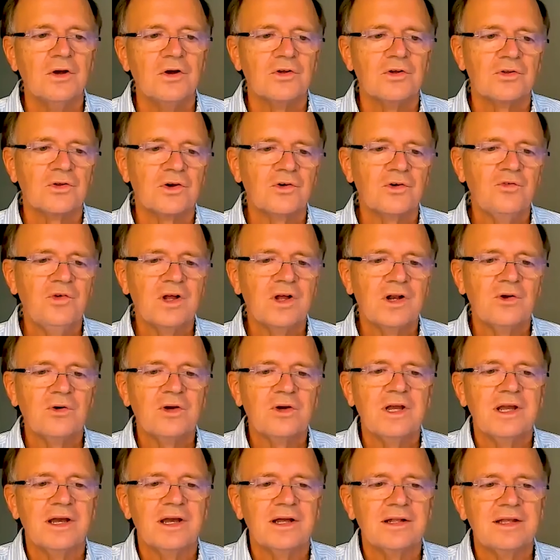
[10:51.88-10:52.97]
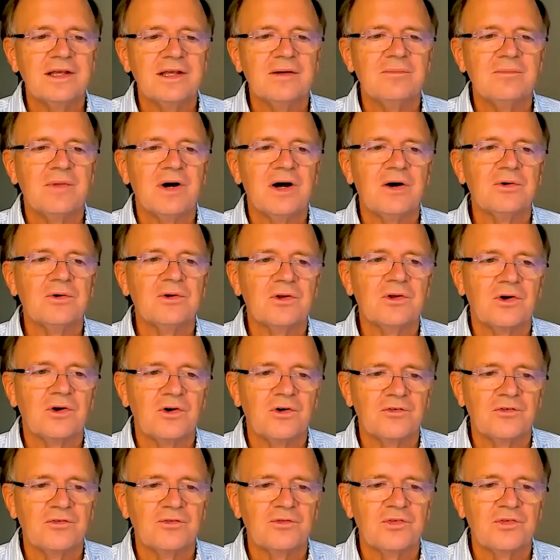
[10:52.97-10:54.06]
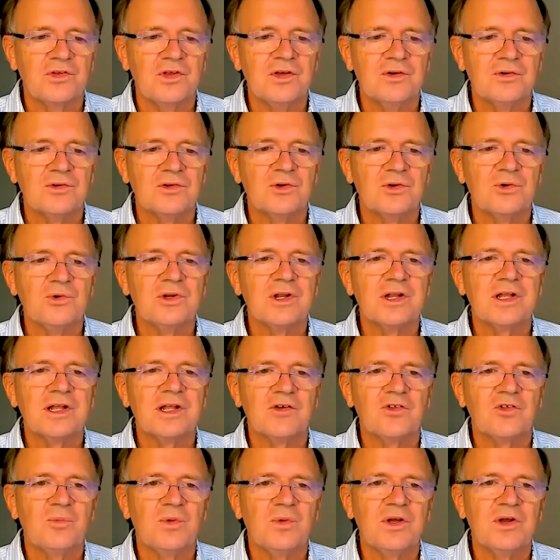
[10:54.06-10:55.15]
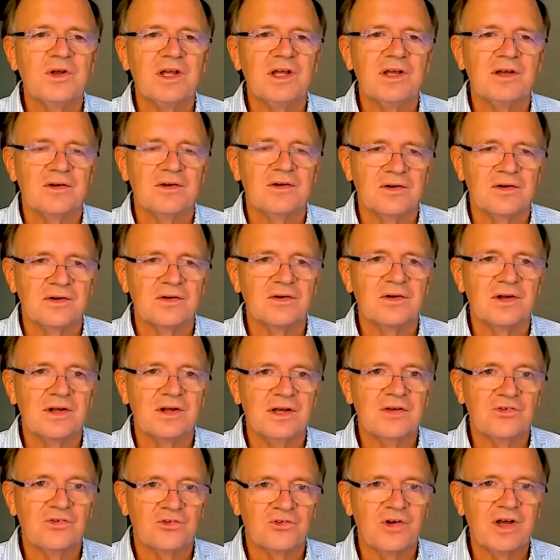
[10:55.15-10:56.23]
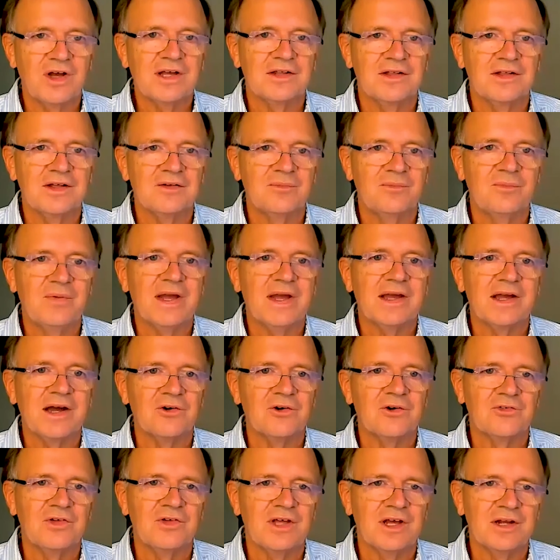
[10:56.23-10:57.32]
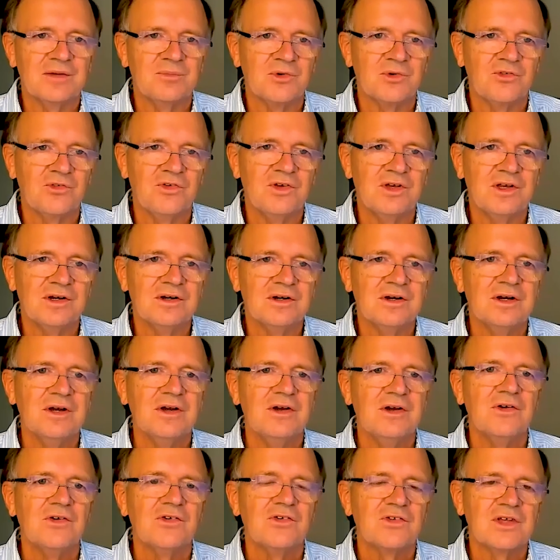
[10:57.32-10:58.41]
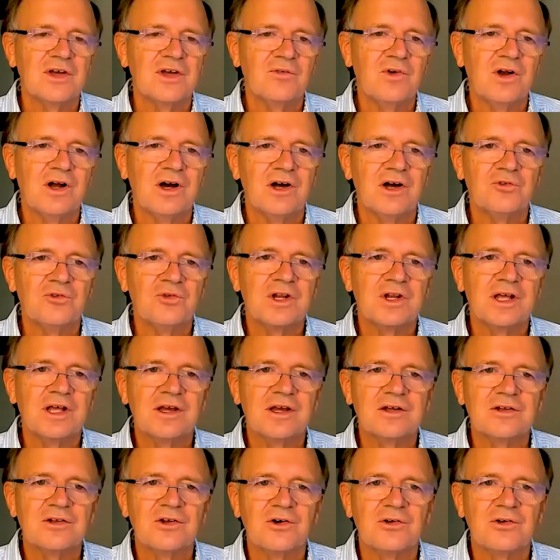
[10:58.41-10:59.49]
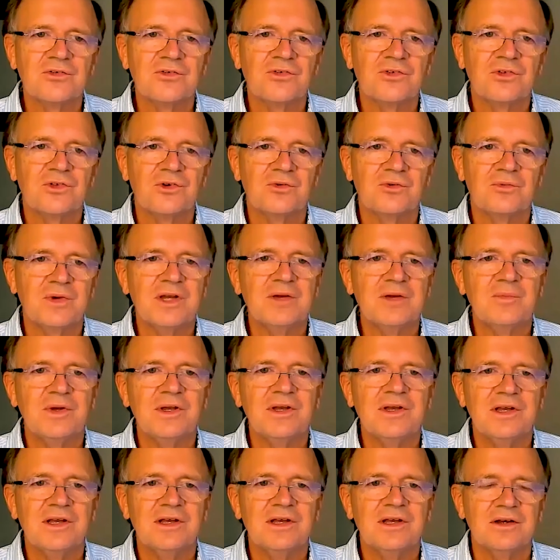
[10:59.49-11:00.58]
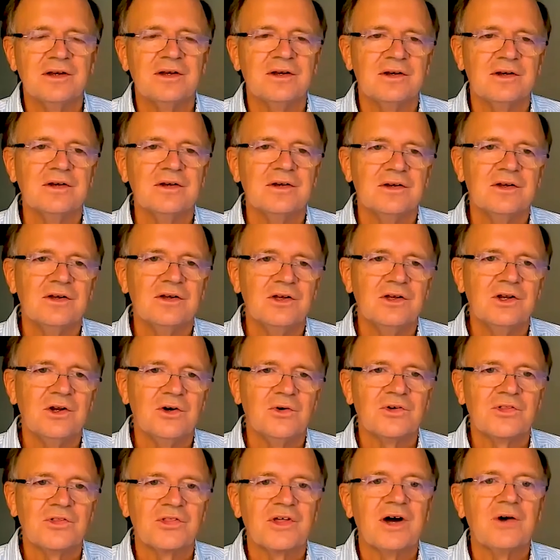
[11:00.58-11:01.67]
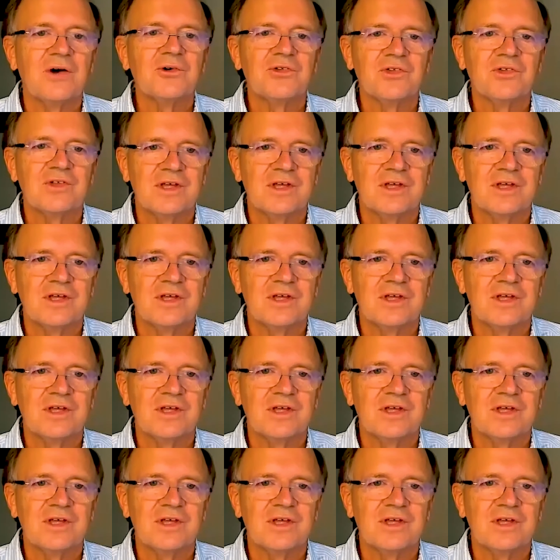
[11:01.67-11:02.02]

So if we are looking at the amount of CO2 that has to be extracted back out of the atmosphere, several hundred gigatons to maybe 1,000